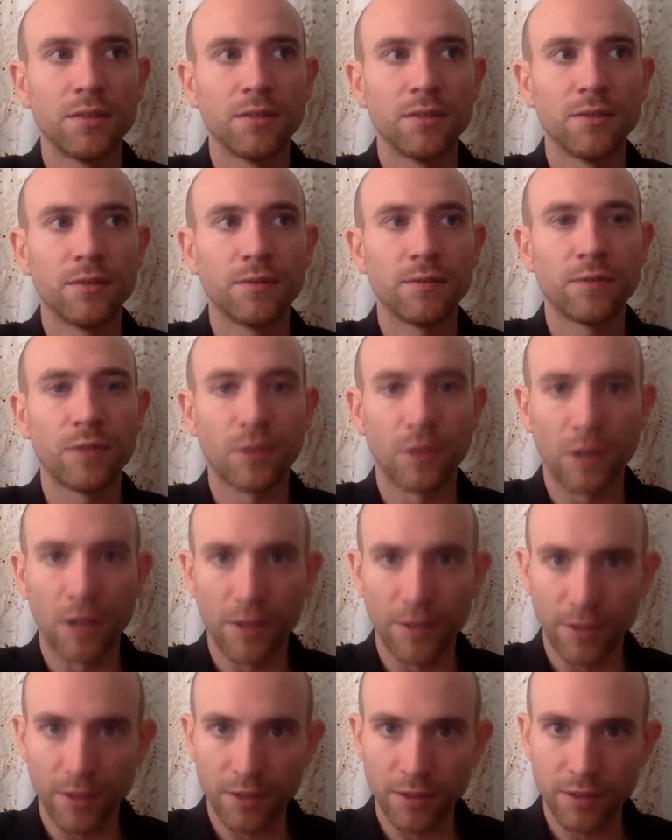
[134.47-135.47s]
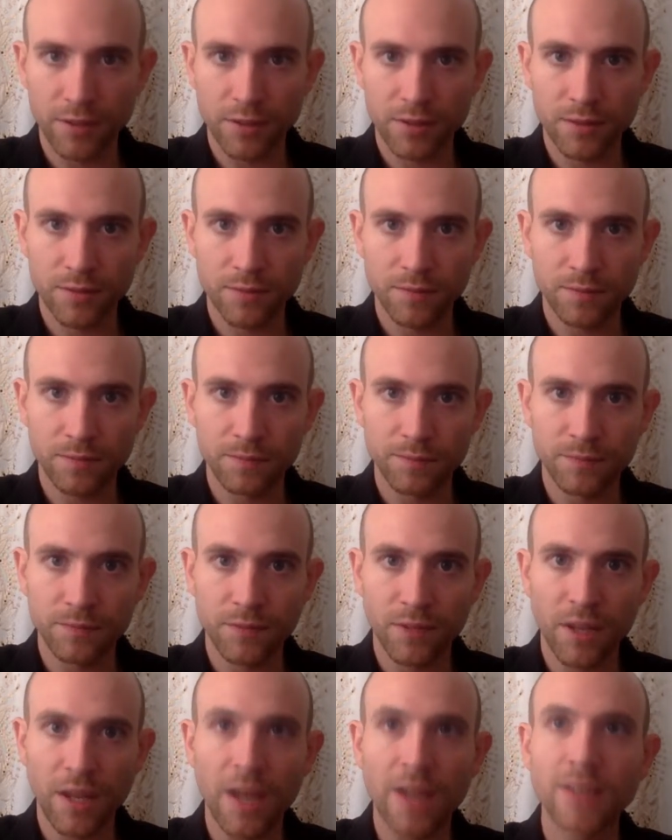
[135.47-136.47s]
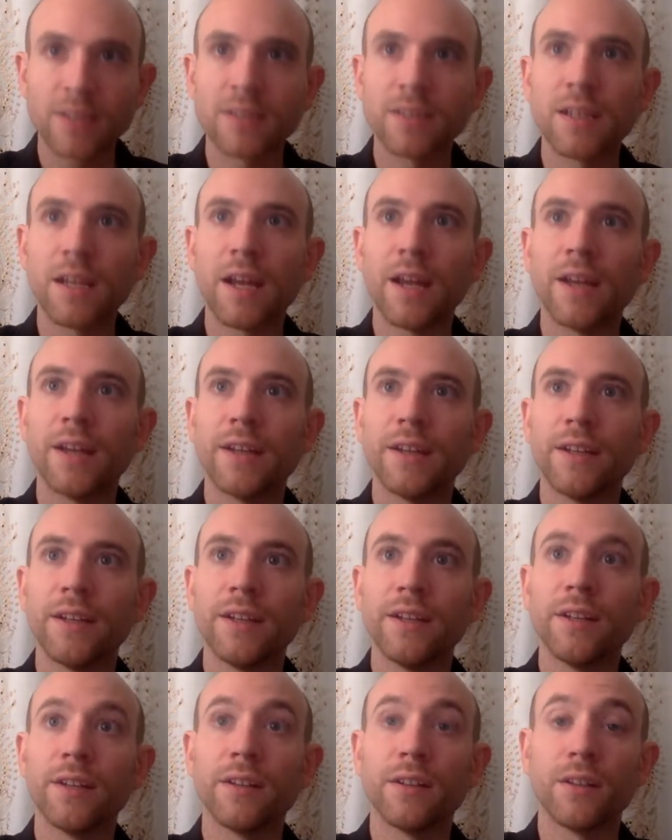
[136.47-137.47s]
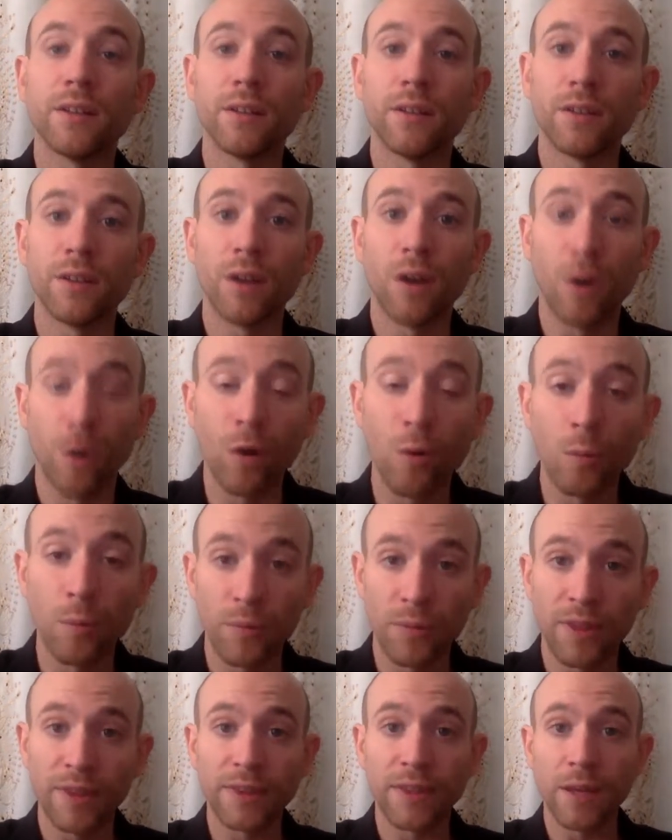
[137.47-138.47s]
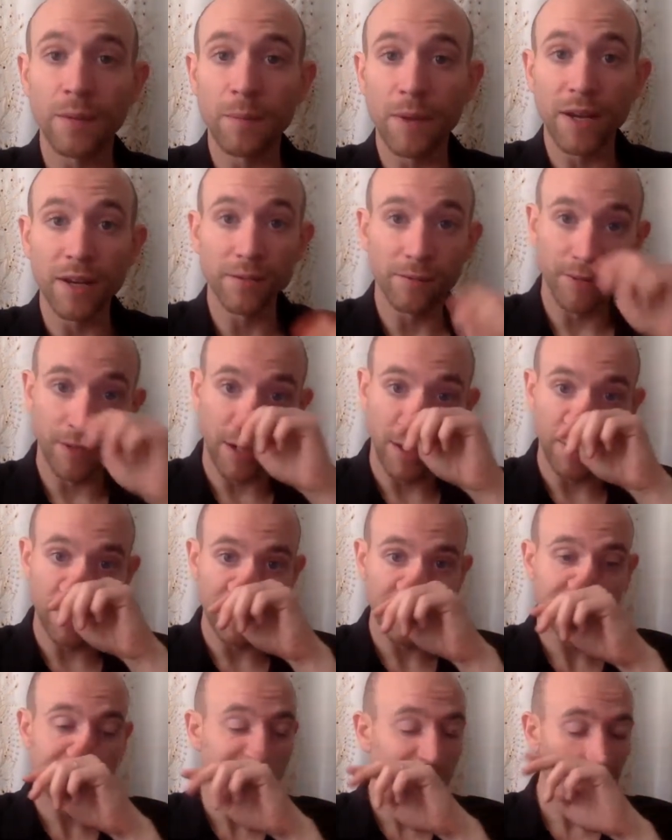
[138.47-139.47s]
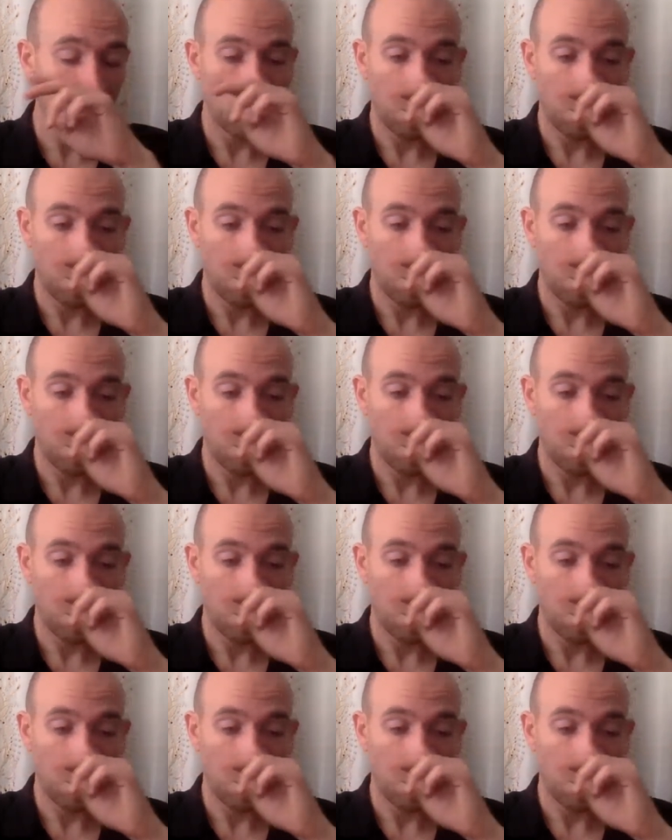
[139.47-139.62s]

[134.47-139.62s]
for others. Yes, I hope that they benefit others.